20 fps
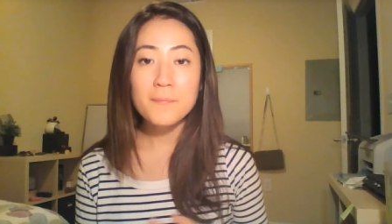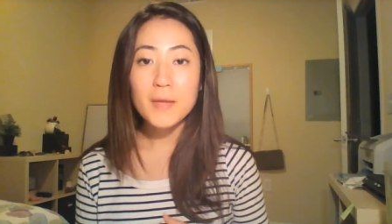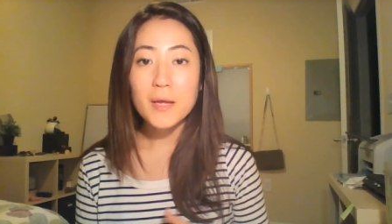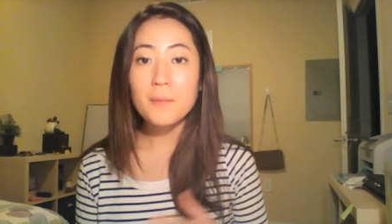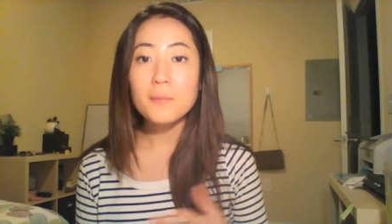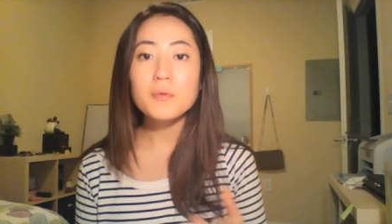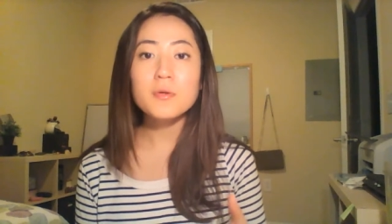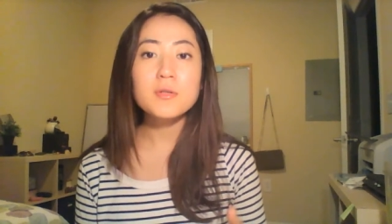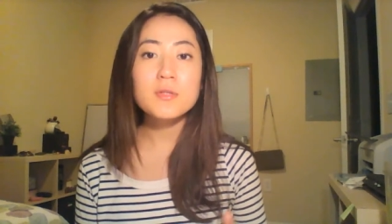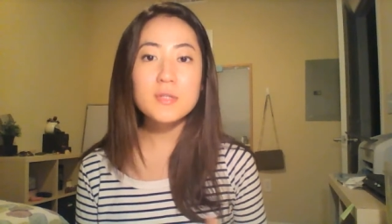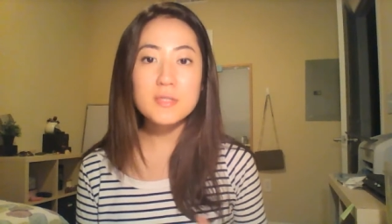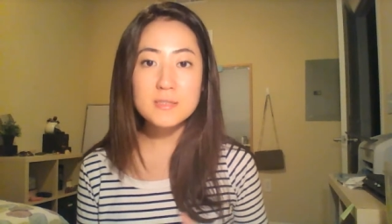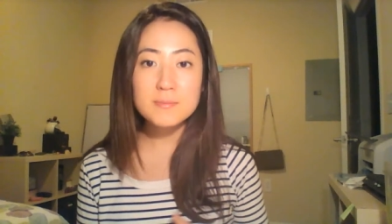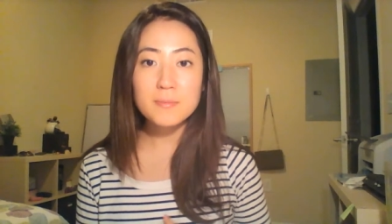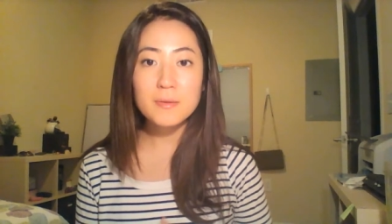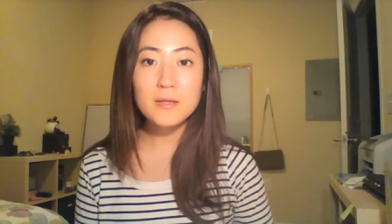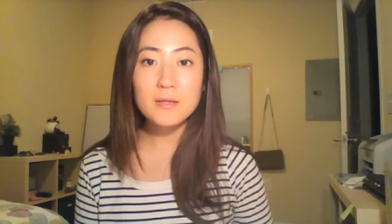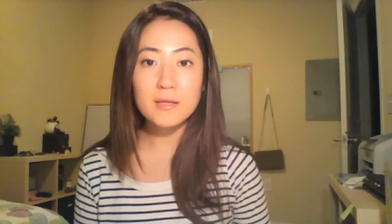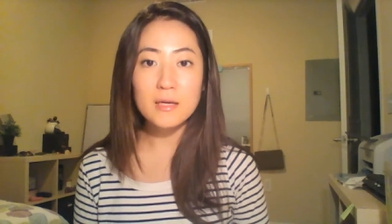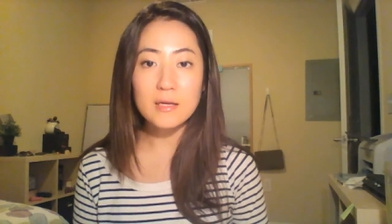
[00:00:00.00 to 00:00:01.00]
I'm going to
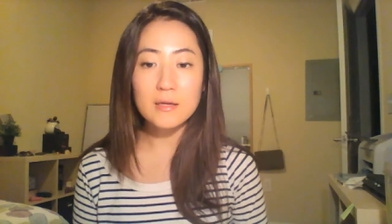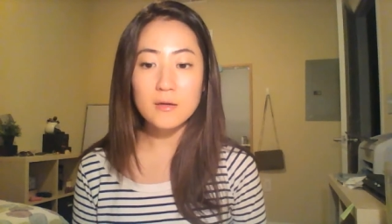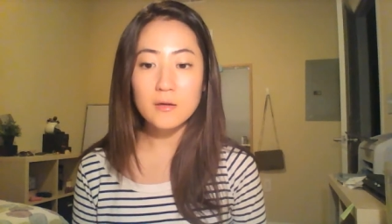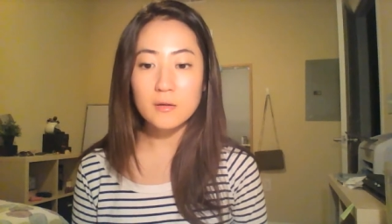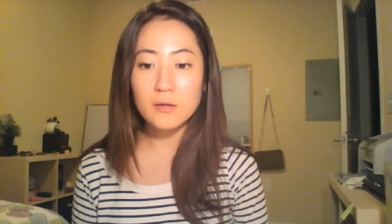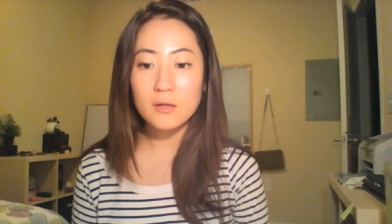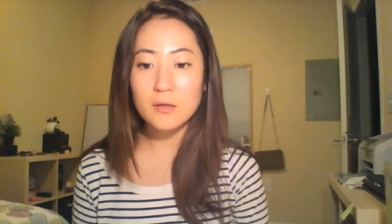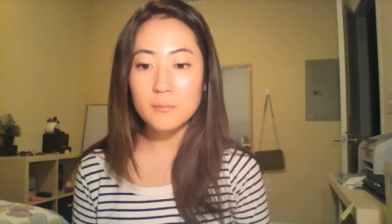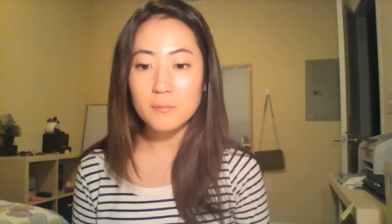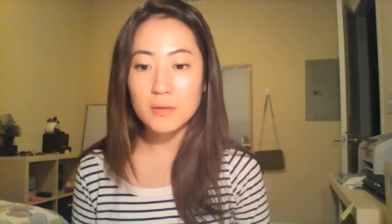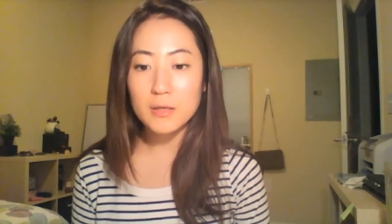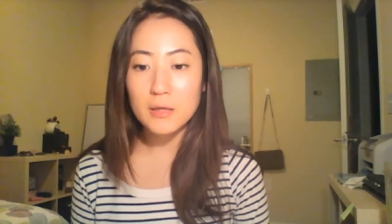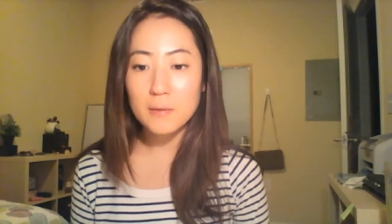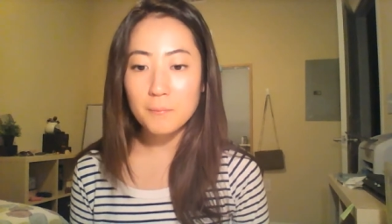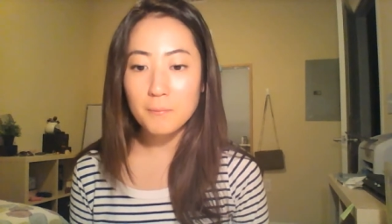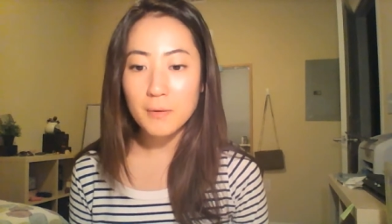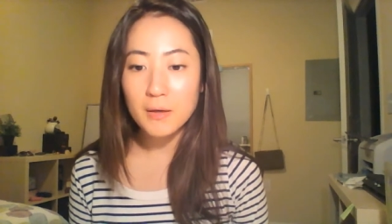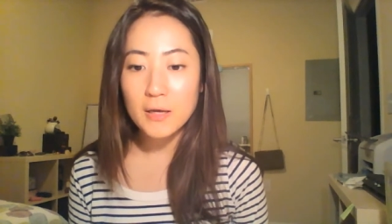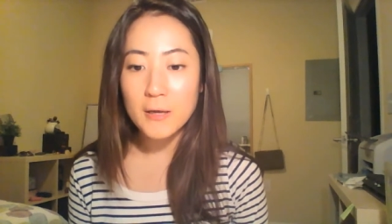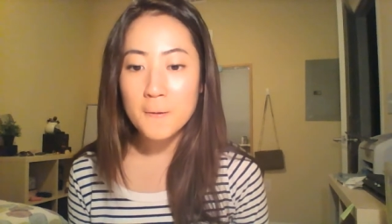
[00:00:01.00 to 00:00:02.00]
explain that in a little bit,
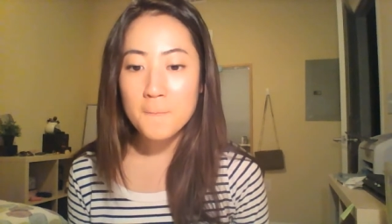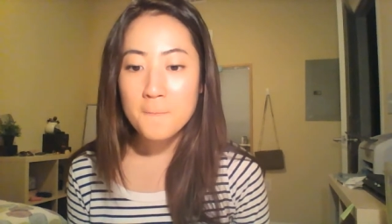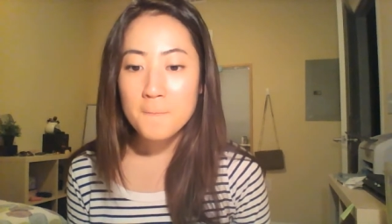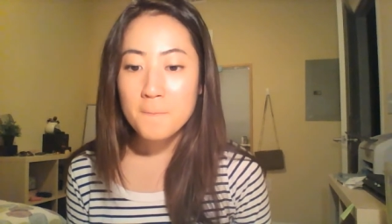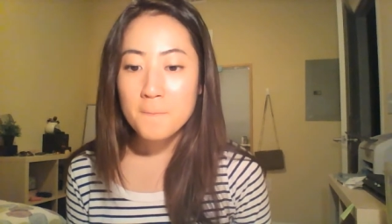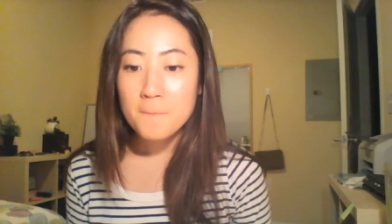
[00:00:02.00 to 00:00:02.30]
but